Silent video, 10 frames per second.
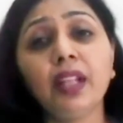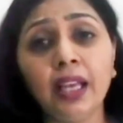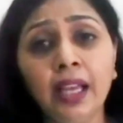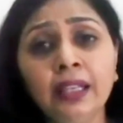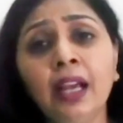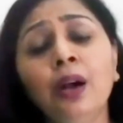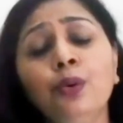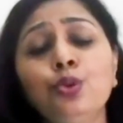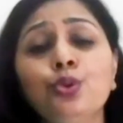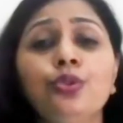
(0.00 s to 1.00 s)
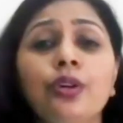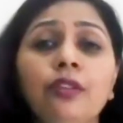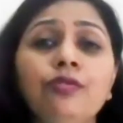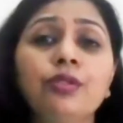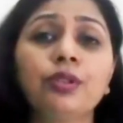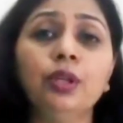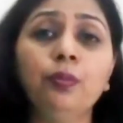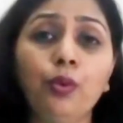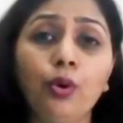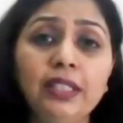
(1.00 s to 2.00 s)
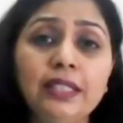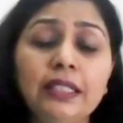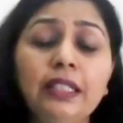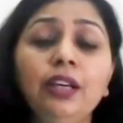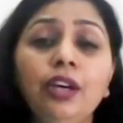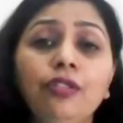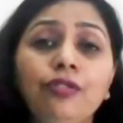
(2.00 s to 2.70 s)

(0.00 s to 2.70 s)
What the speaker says: and how to draft the policy